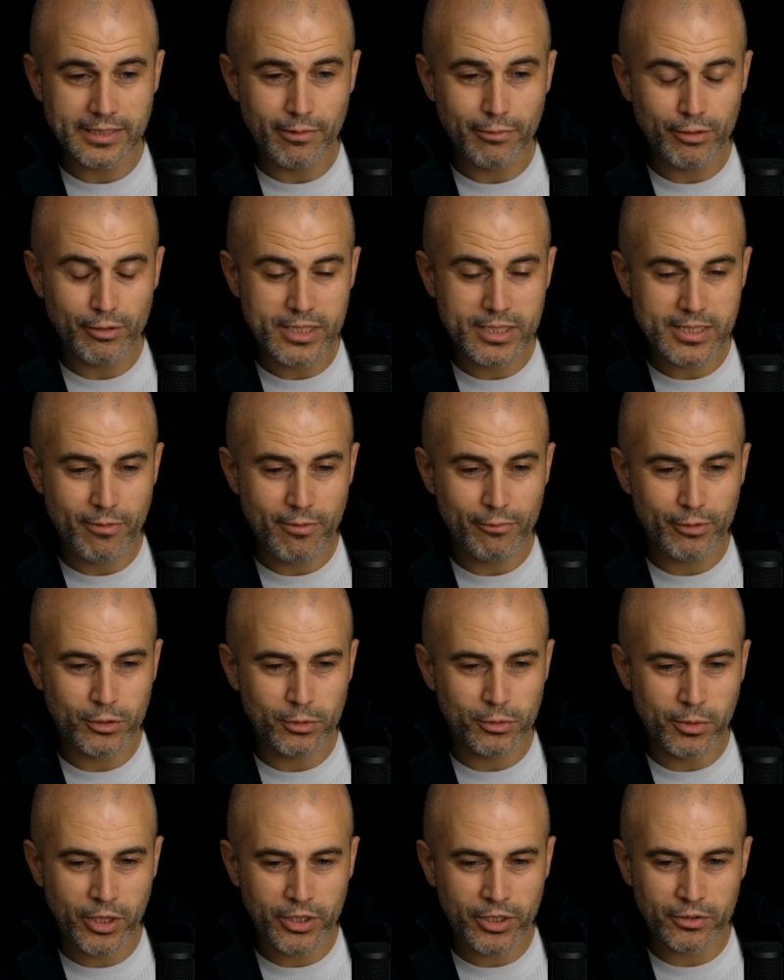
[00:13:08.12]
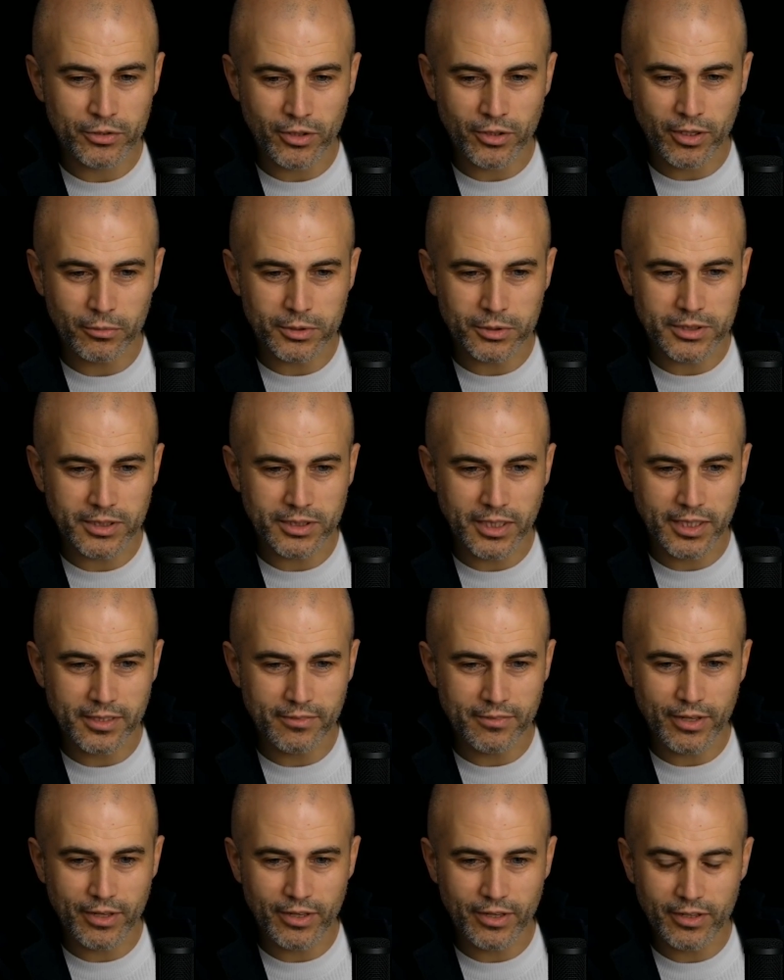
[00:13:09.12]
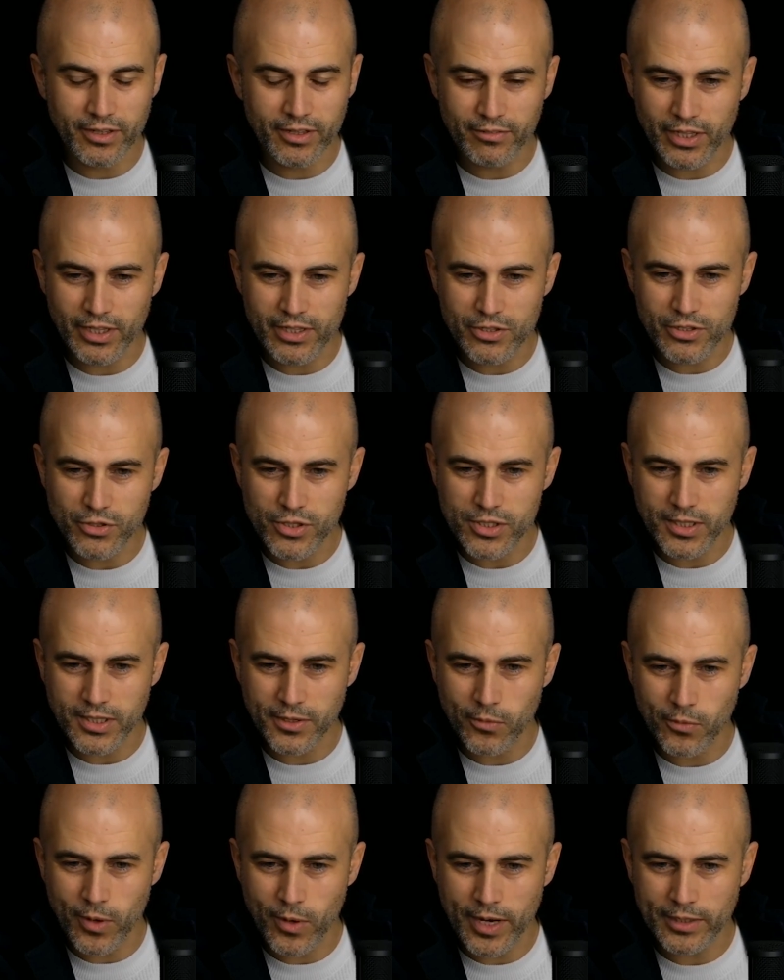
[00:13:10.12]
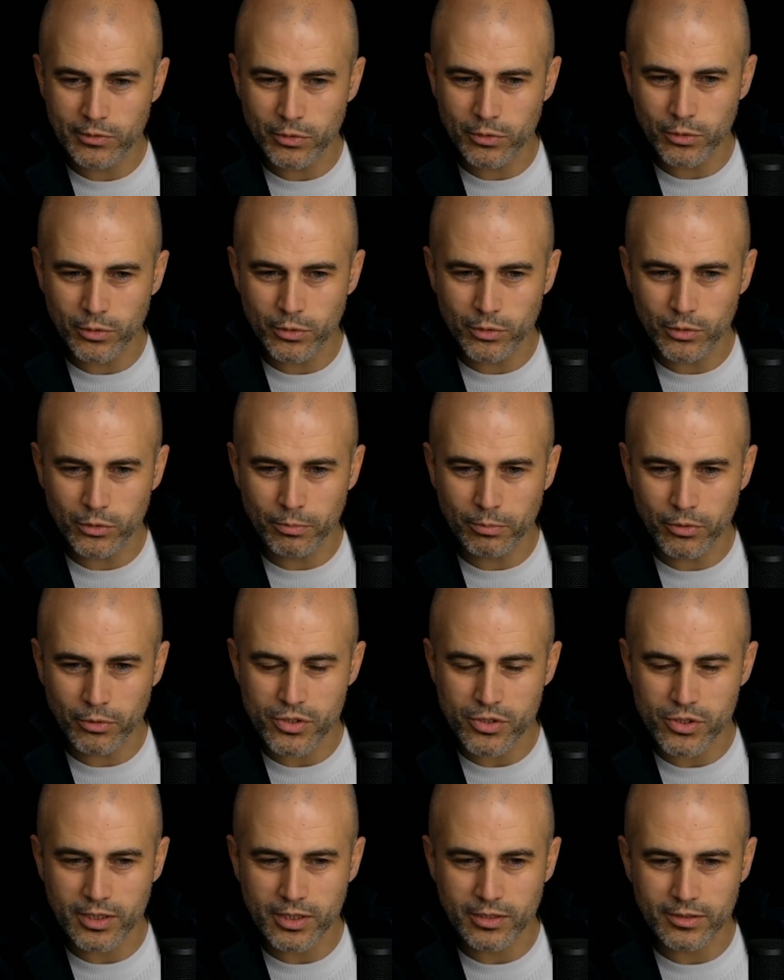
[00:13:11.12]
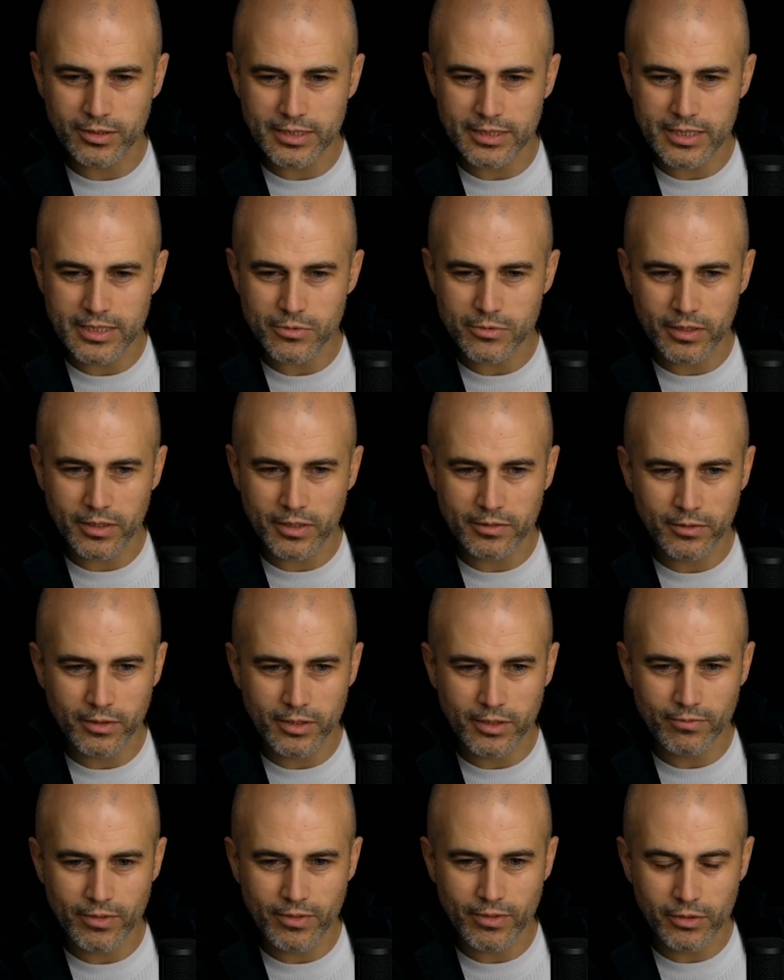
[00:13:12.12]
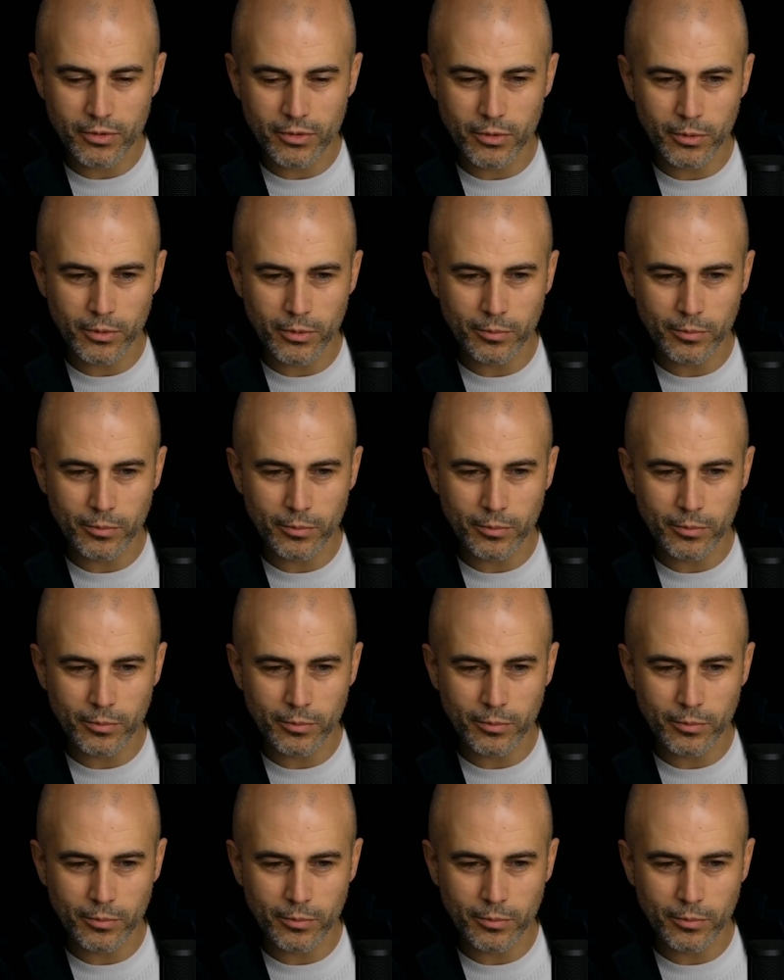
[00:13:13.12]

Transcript: definitely something to monitor, I would say. Very, very interesting way to proceed on this one. Very cool.